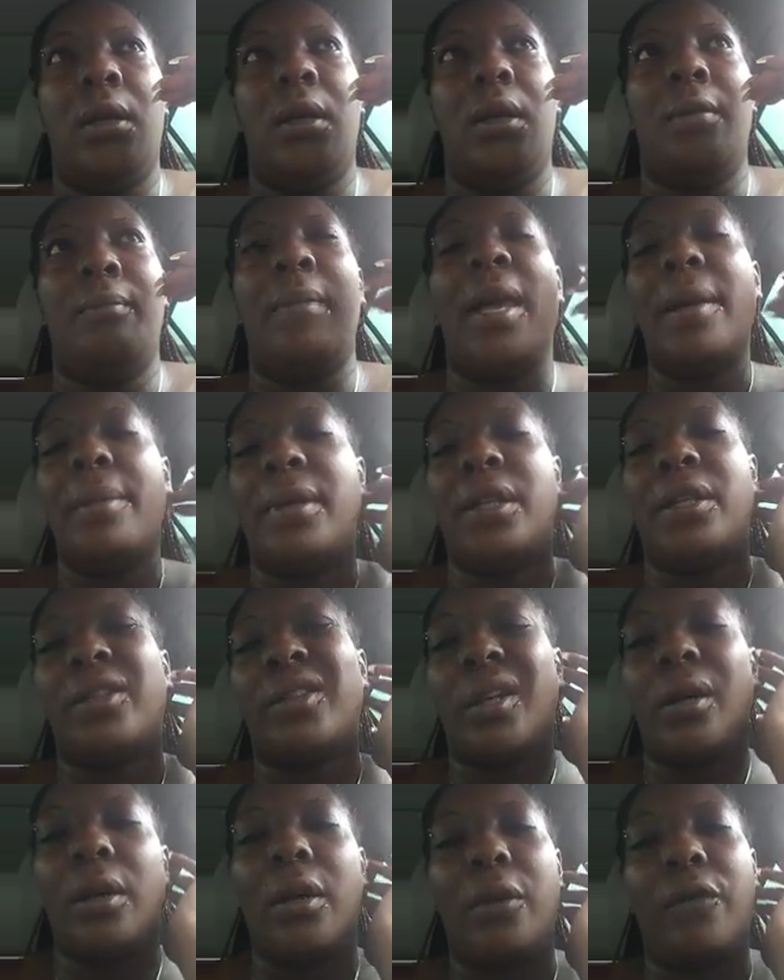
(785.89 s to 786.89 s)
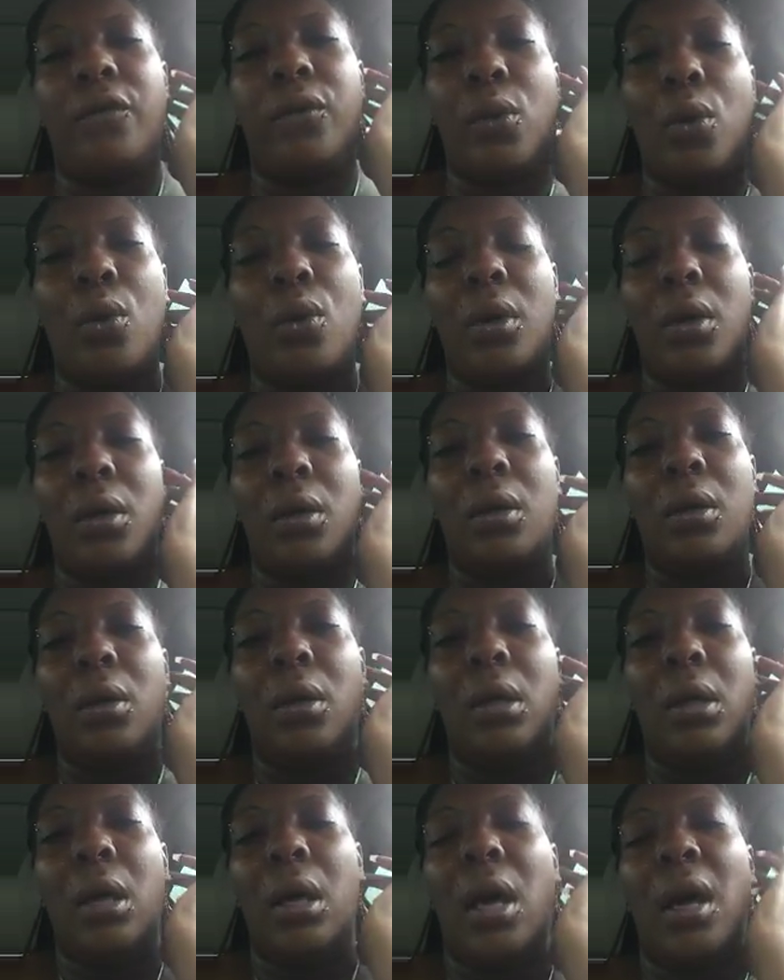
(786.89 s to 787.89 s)
maybe the 3rd floor.
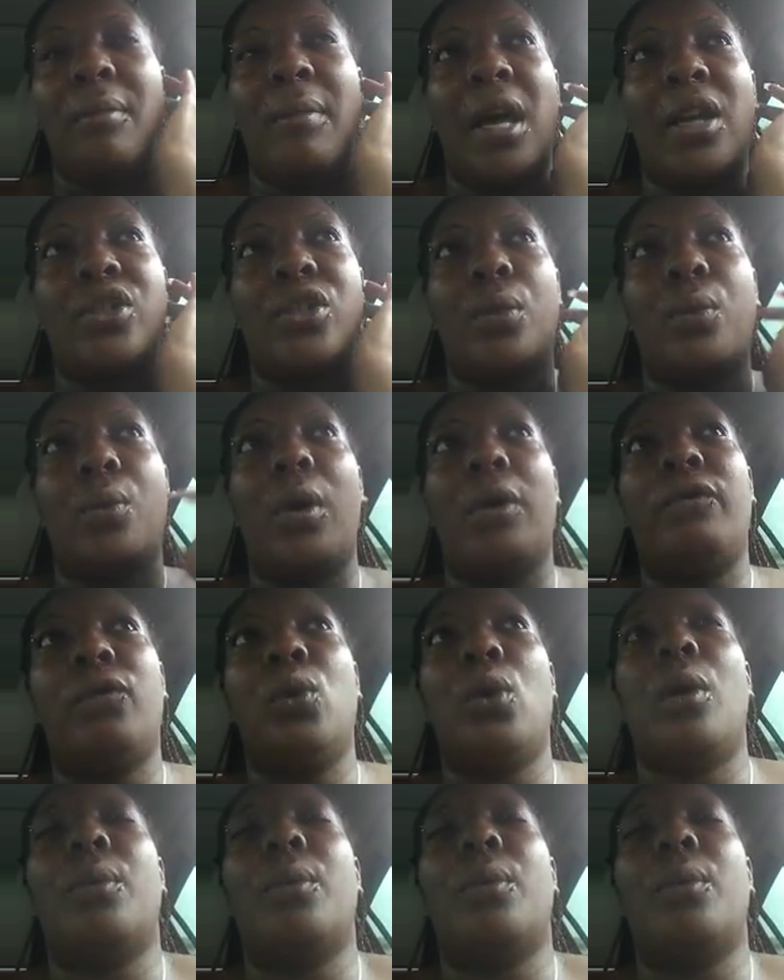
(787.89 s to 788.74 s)
I'm not sure what floor